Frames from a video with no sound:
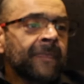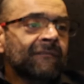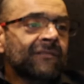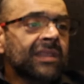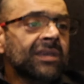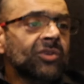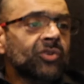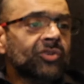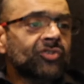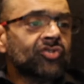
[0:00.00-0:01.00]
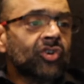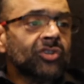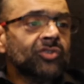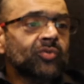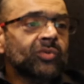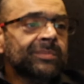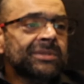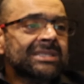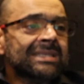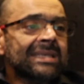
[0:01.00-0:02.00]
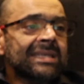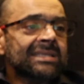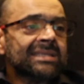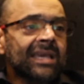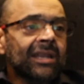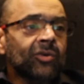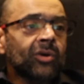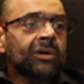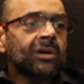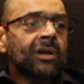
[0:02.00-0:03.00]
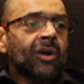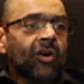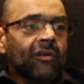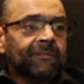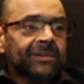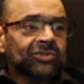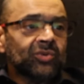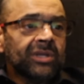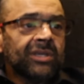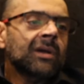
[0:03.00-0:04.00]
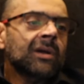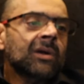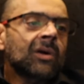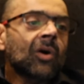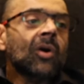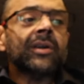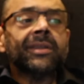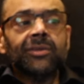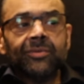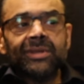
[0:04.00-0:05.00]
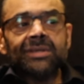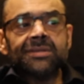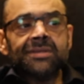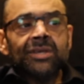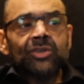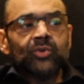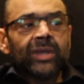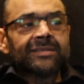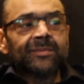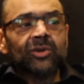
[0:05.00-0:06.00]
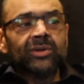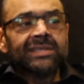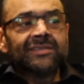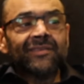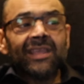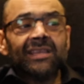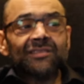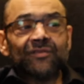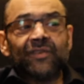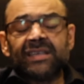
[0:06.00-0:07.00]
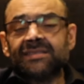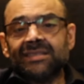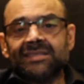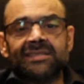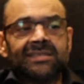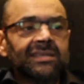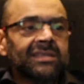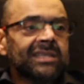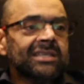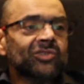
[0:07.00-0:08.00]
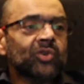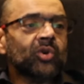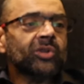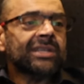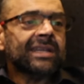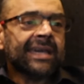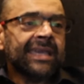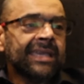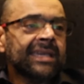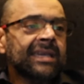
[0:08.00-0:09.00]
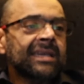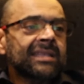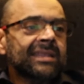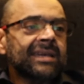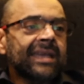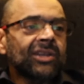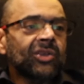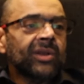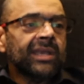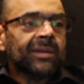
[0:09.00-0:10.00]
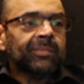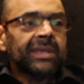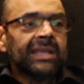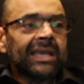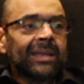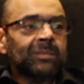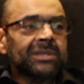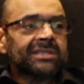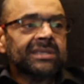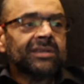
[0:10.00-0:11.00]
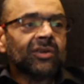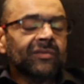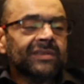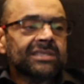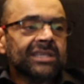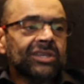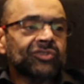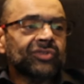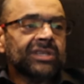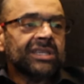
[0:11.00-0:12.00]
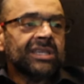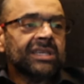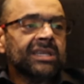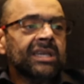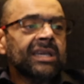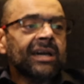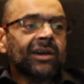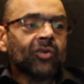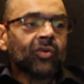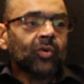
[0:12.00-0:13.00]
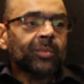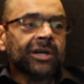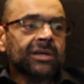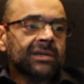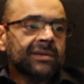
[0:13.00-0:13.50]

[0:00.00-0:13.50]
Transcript: Whether you're drawn to the mysterious allure of patchouli or curious to explore its various facets, there's no denying the enduring appeal and mystique of this intriguing aroma.